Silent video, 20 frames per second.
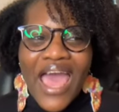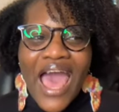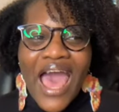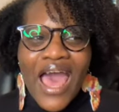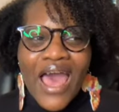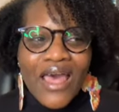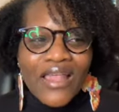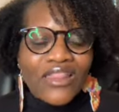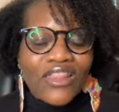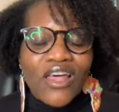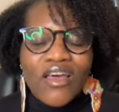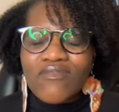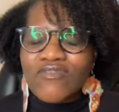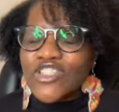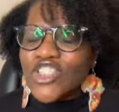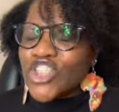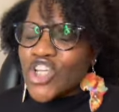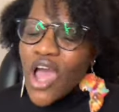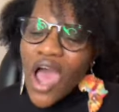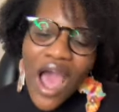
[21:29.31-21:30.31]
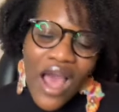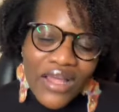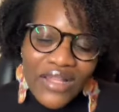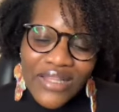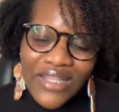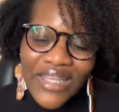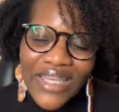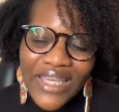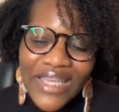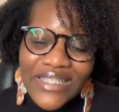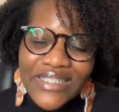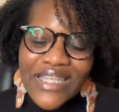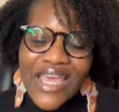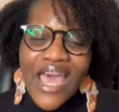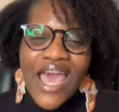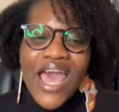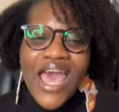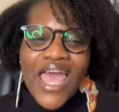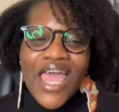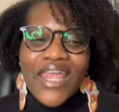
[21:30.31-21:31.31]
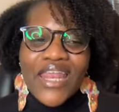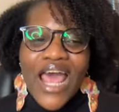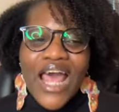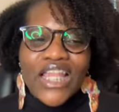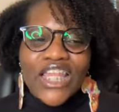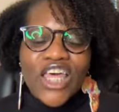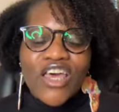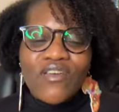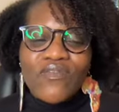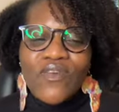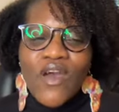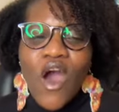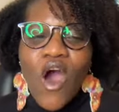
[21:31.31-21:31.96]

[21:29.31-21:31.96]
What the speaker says: I love chocolate and I love